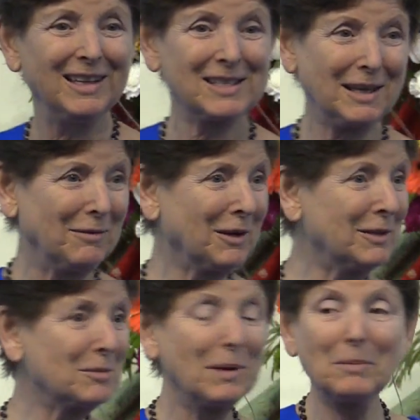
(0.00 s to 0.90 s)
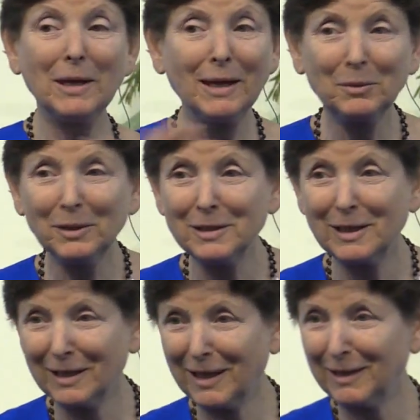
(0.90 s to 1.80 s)
Sevakas may be equally
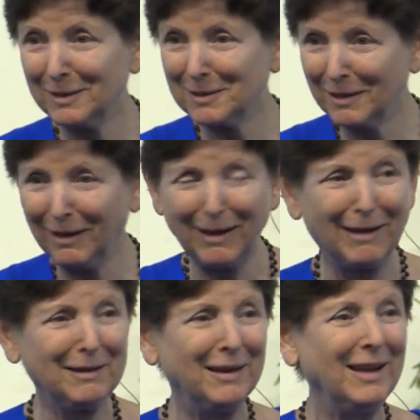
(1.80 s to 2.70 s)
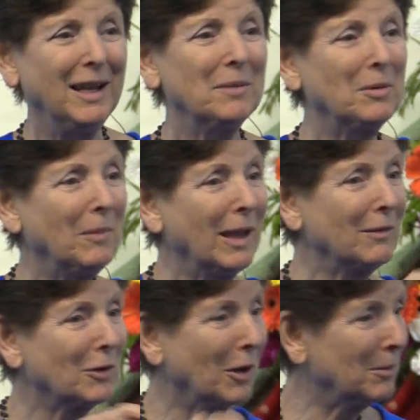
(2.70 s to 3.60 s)
dedicated to God, but may
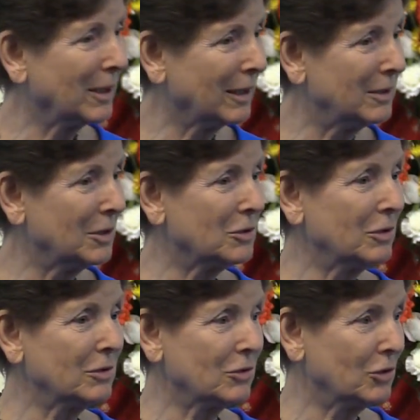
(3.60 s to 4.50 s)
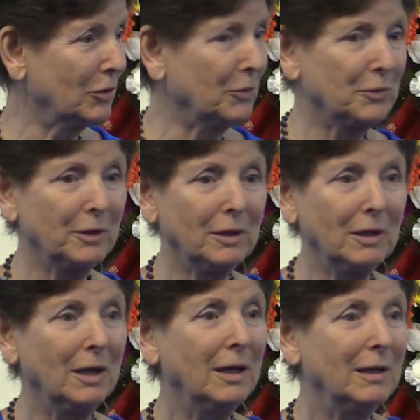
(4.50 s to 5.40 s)
have karmic conditions,
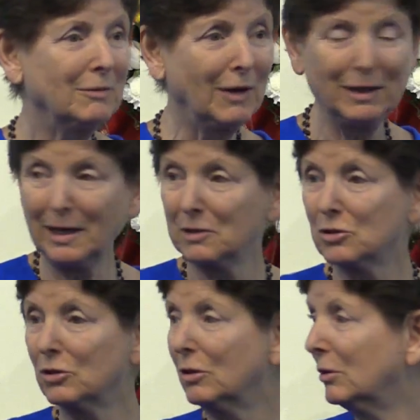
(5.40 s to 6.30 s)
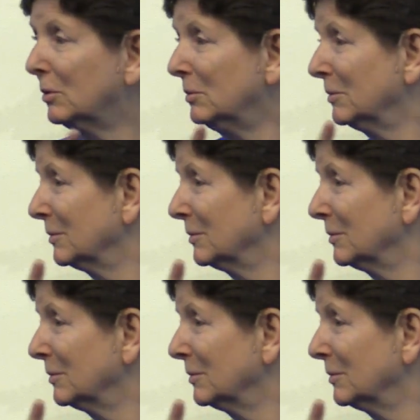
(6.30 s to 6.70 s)
children, financial,